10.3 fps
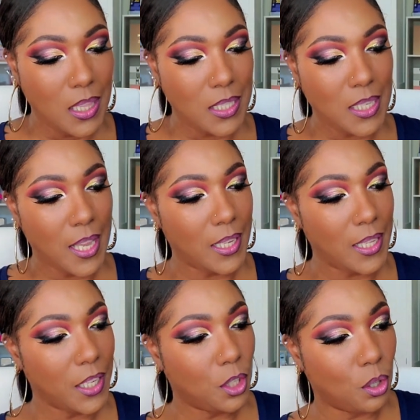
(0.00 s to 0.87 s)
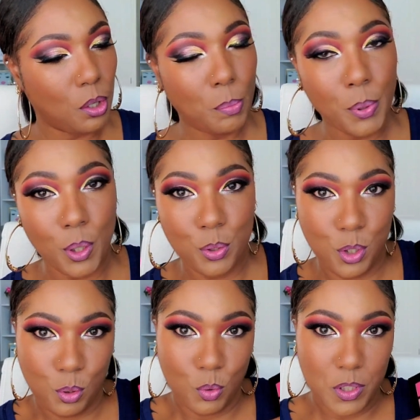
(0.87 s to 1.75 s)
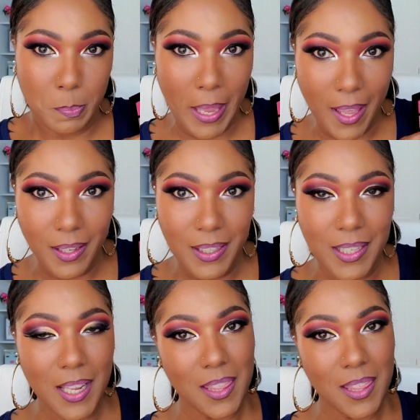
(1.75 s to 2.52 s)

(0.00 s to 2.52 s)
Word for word: This LA Girl Pro Jewels palette,